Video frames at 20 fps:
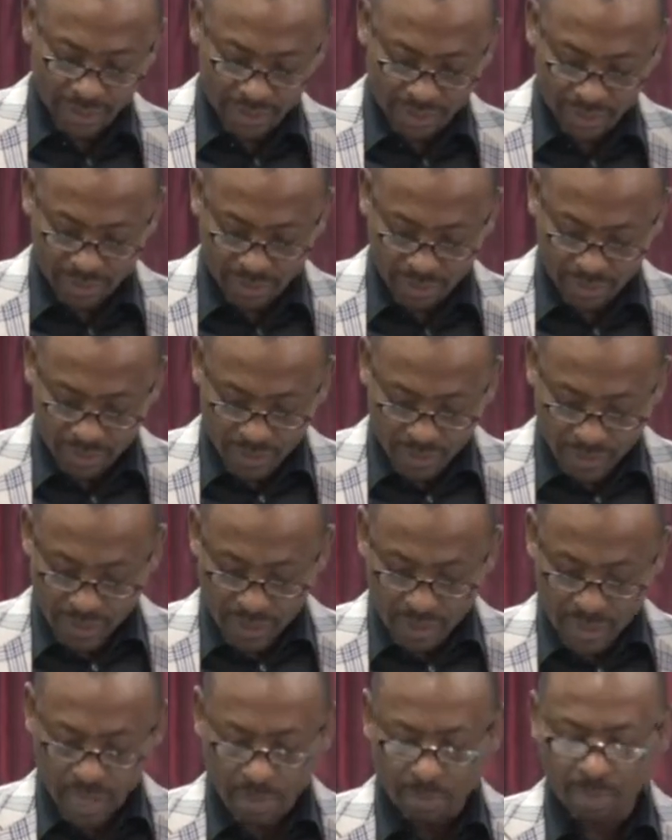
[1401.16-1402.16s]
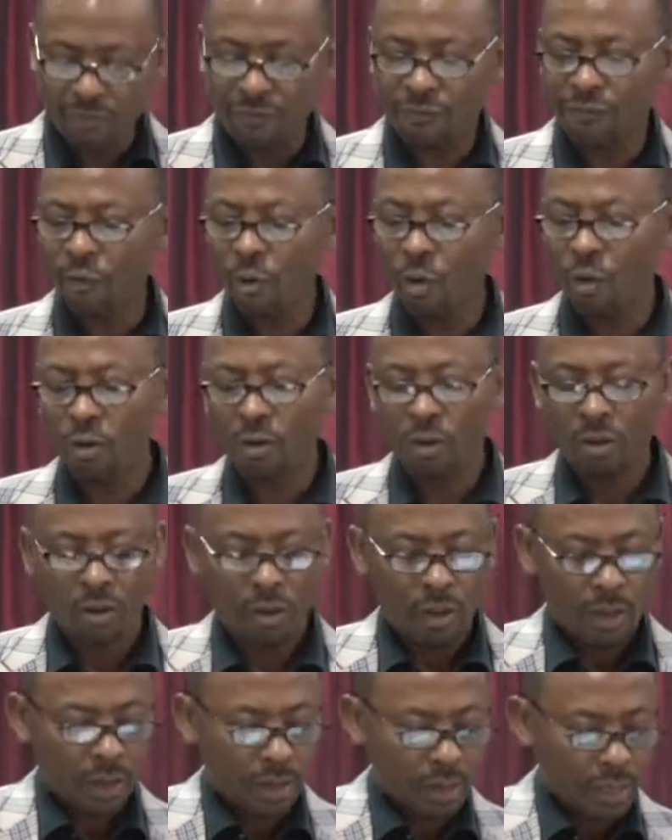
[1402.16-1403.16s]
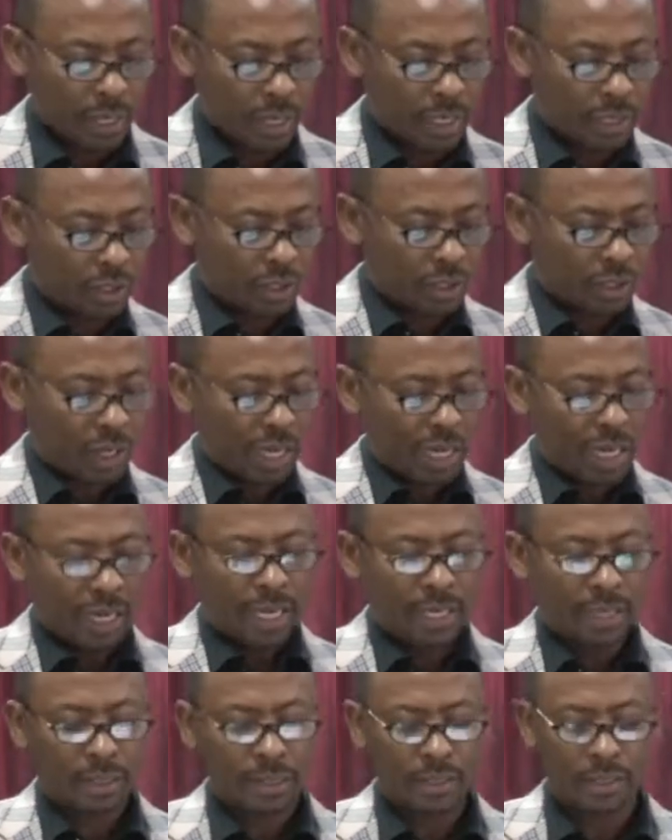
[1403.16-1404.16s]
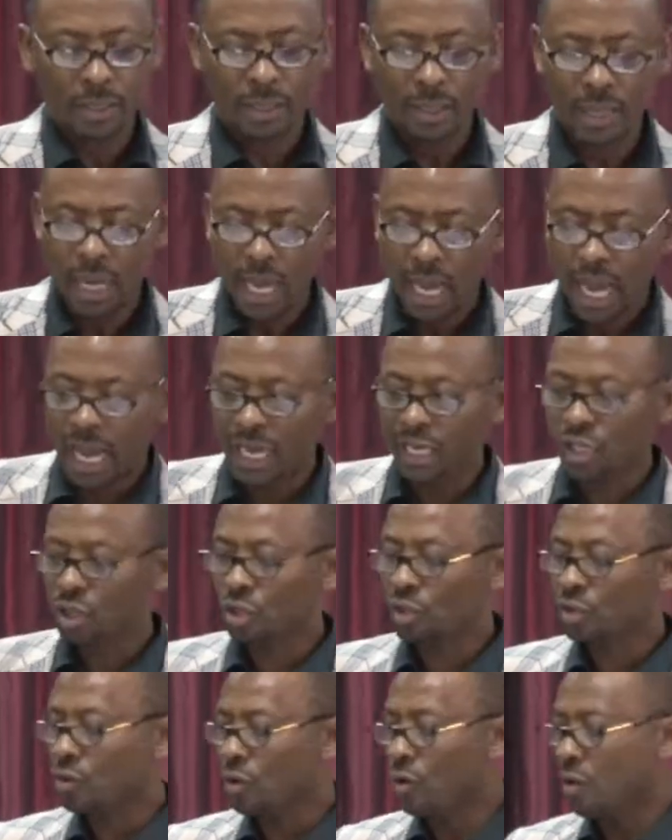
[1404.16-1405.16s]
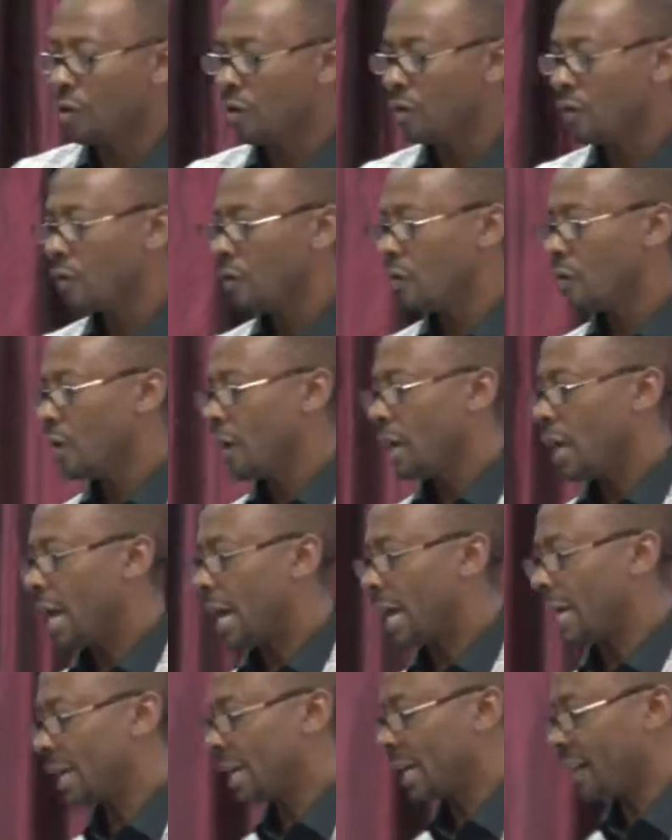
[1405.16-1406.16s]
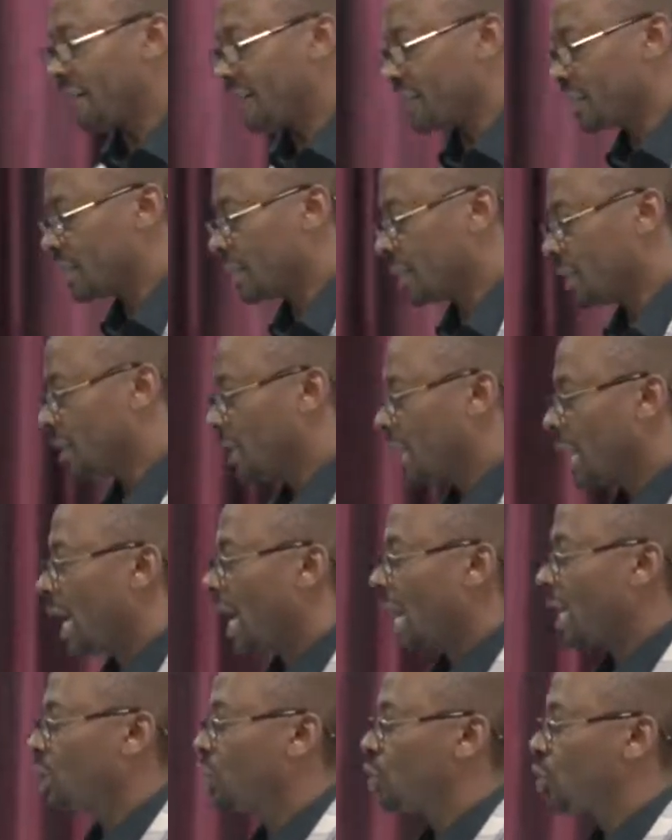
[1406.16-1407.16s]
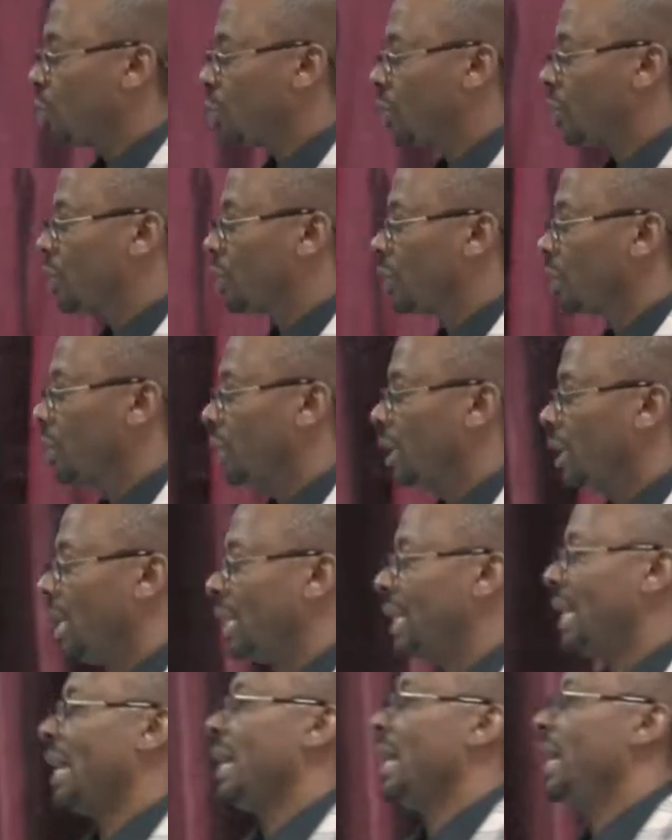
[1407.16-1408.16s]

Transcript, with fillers: it. Number four is to hide. I saw, I coveted, I took, and I